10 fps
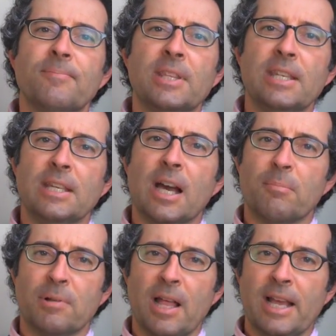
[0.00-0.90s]
The
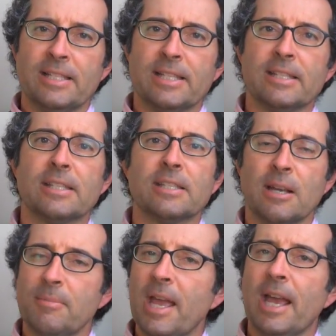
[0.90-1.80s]
appliances,
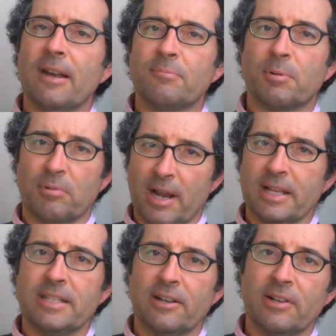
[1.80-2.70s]
some have
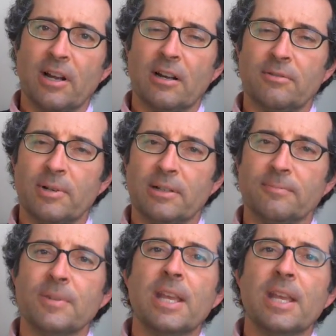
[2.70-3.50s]
proprietary hardware